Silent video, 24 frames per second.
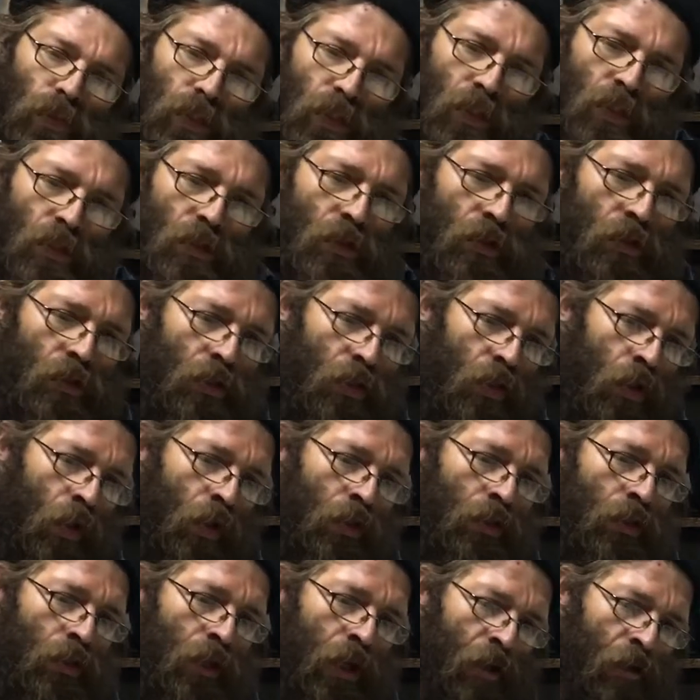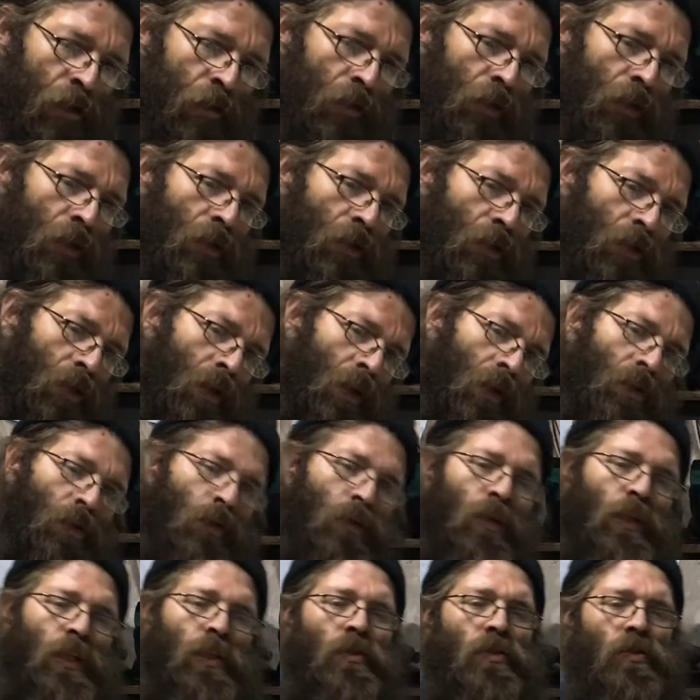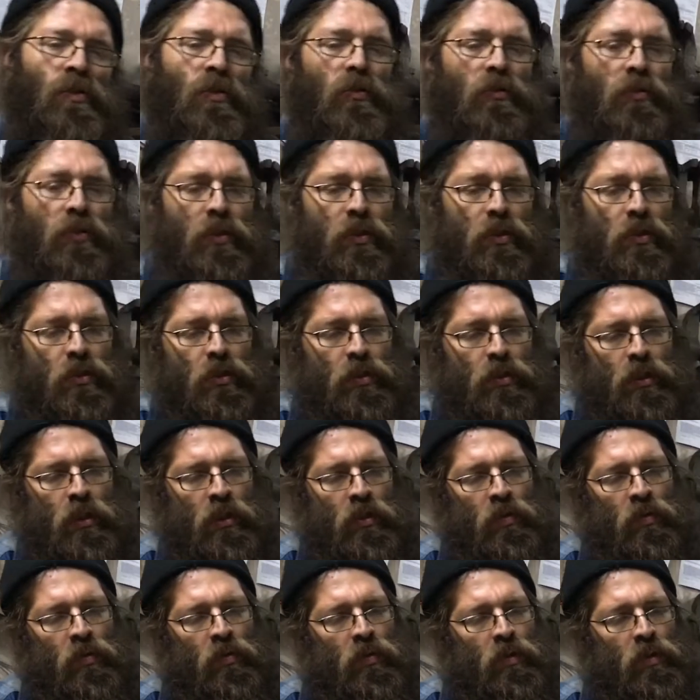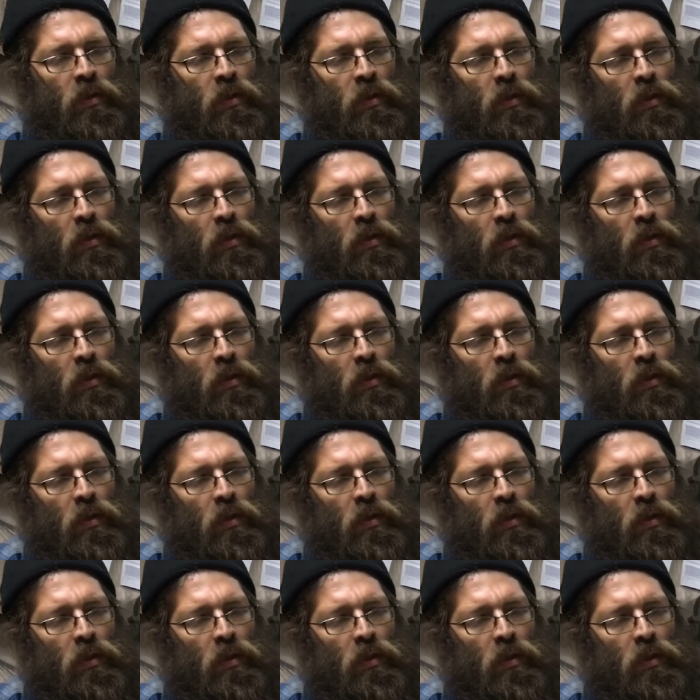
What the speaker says: This is called an Arkansas translucent stone.